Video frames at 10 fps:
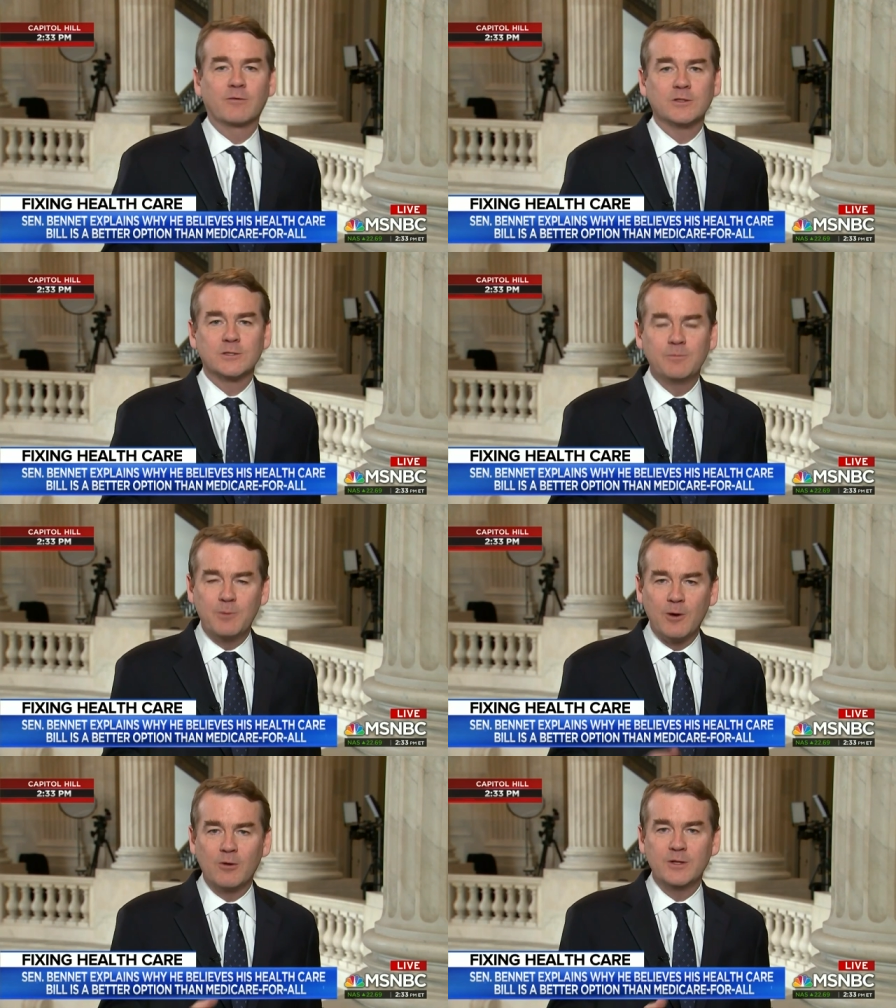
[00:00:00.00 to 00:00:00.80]
because the
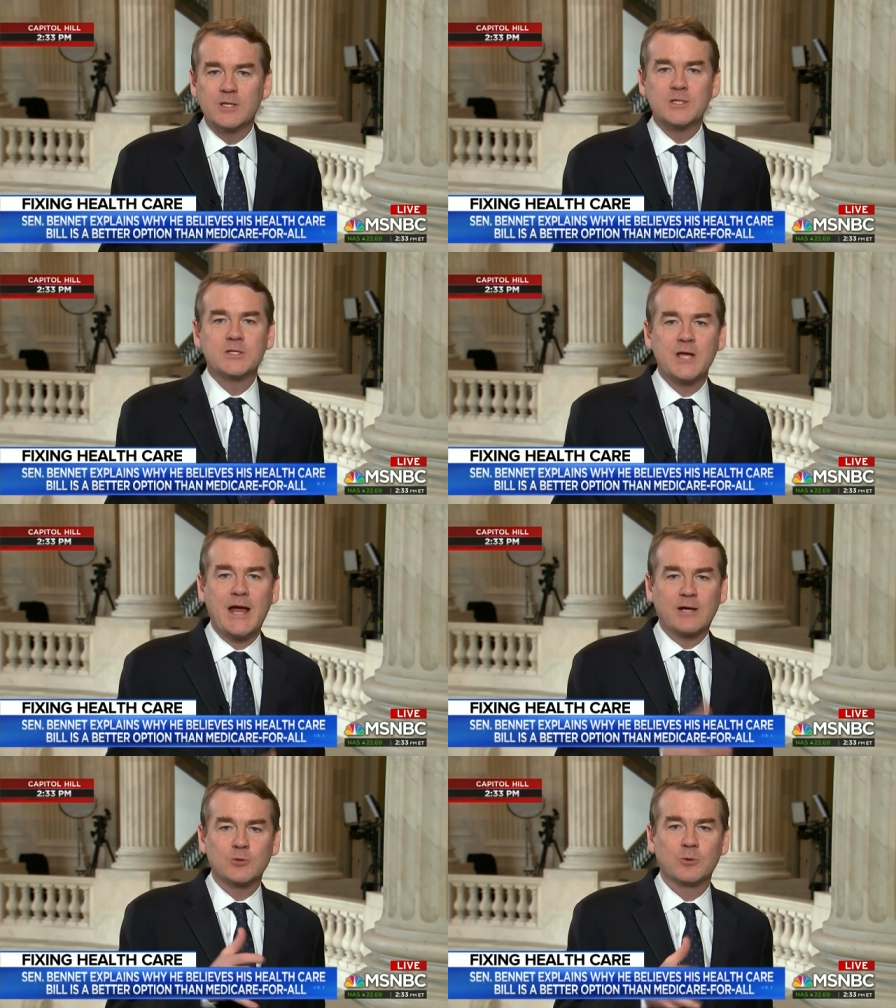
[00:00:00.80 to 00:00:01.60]
bill, this is an
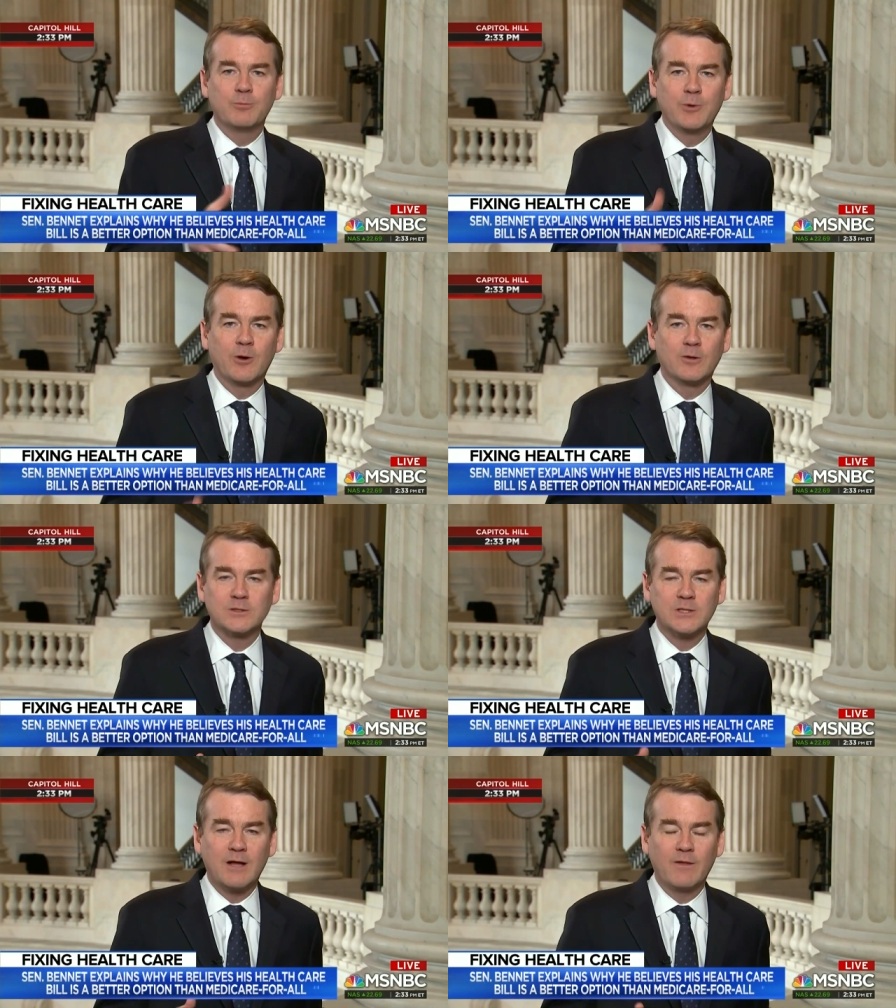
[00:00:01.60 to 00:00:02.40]
actual bill.
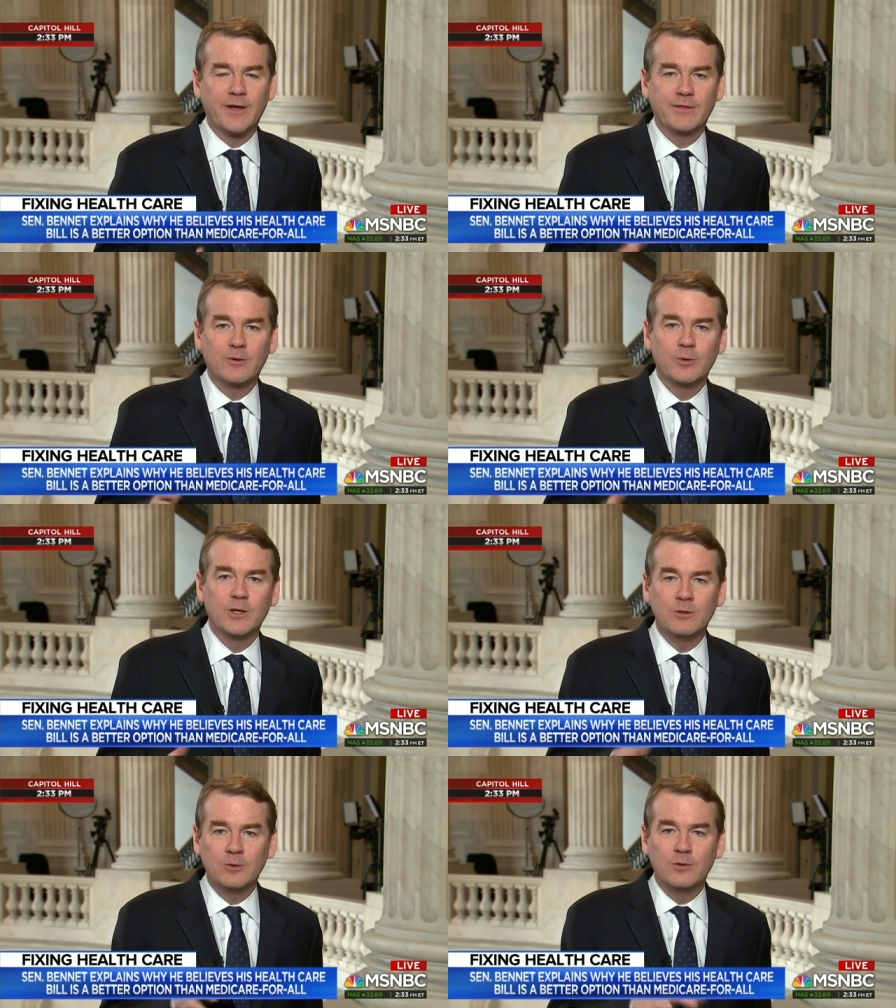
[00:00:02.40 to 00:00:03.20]
It's not like the
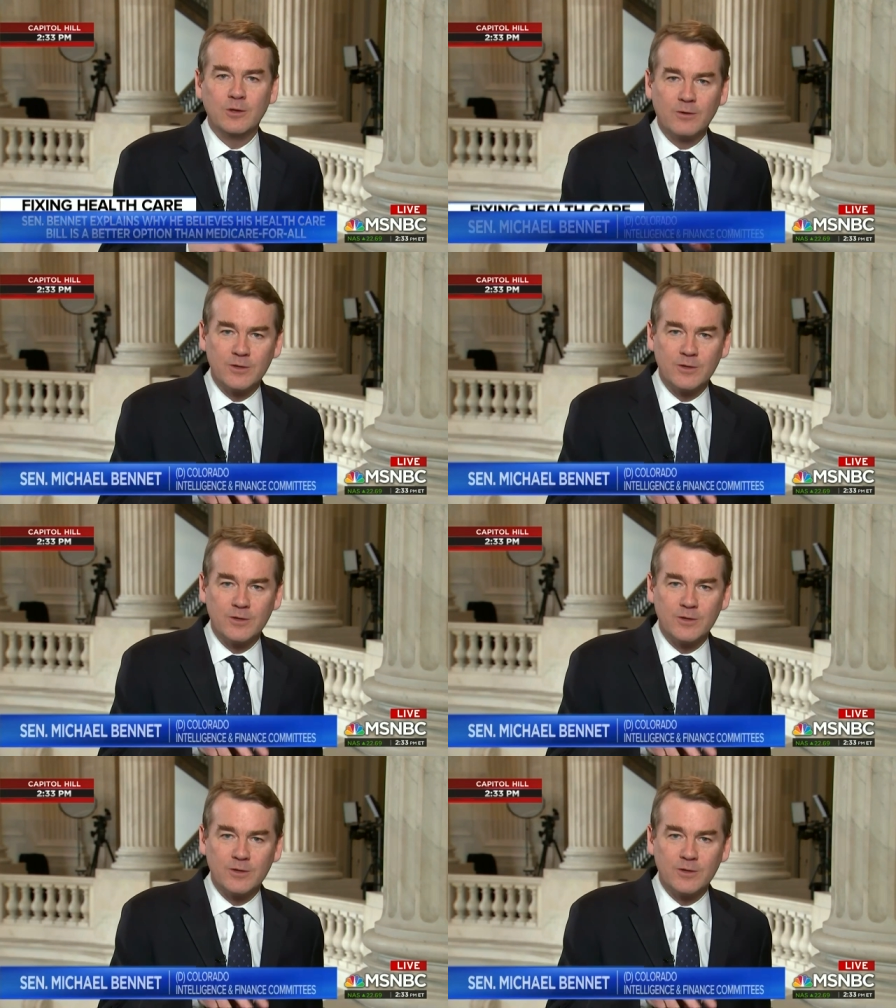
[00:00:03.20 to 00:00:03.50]
Green New Deal.